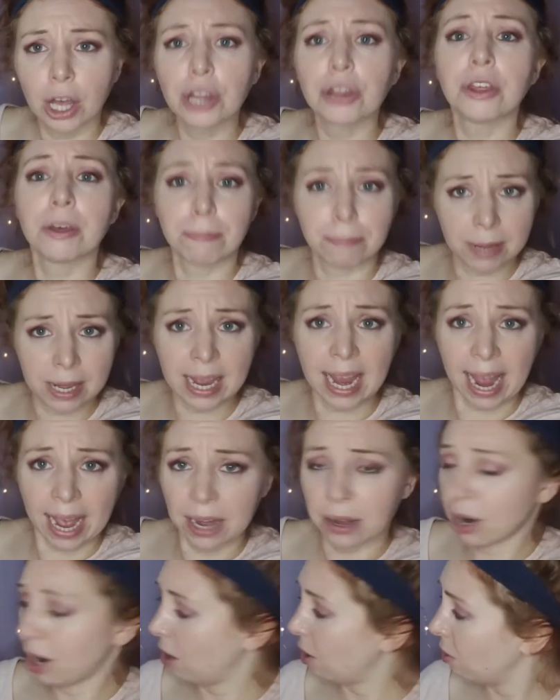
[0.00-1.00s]
The
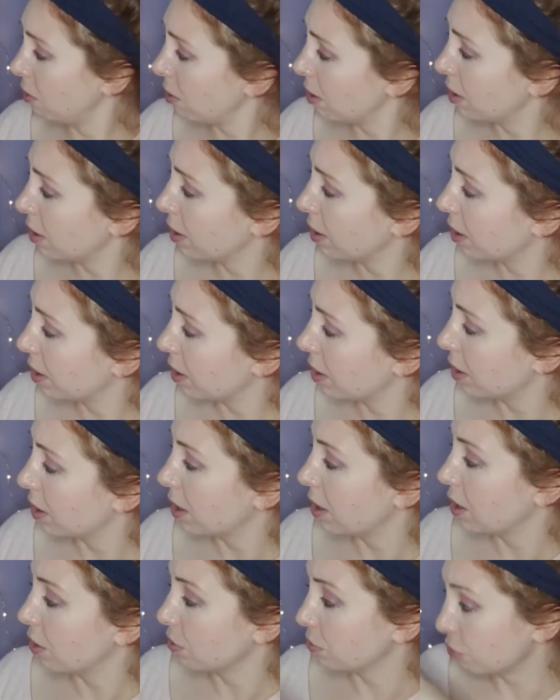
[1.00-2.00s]
piano,
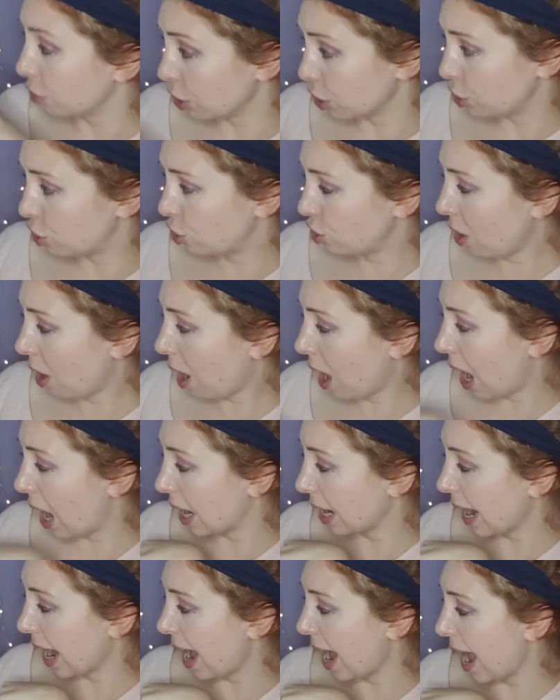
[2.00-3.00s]
the
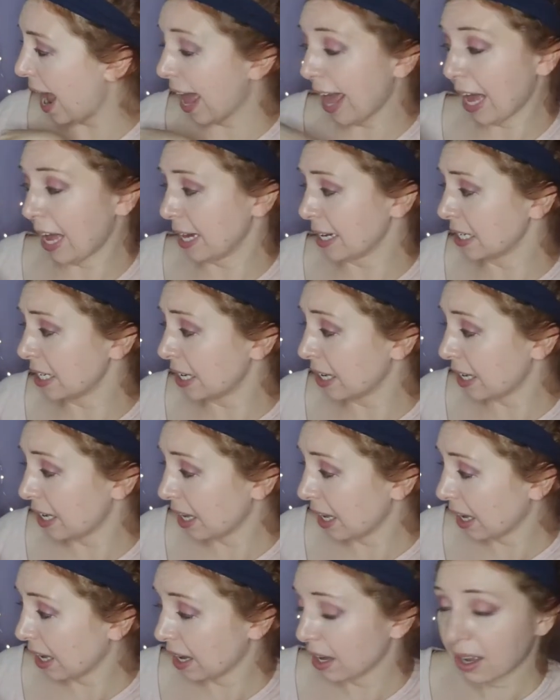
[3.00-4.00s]
dog, and
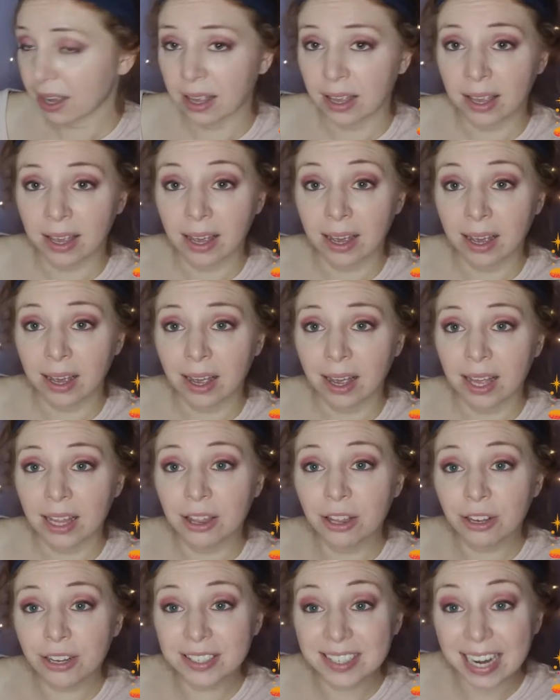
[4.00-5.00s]

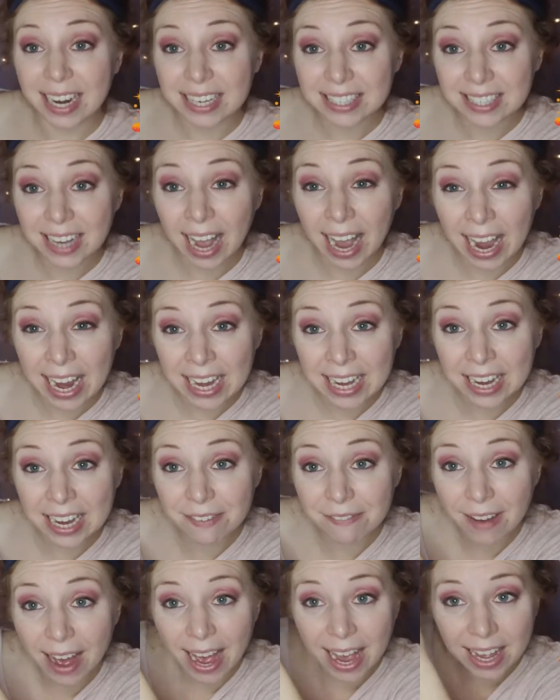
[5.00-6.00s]
looks like a tiny
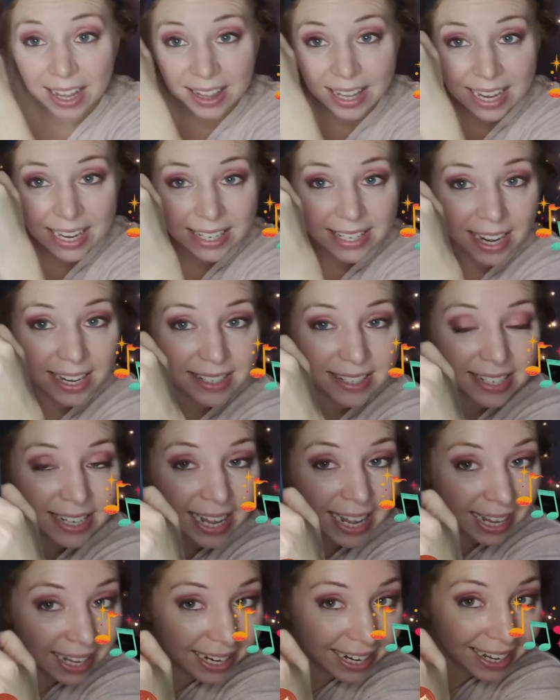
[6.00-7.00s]
violin, doesn't it?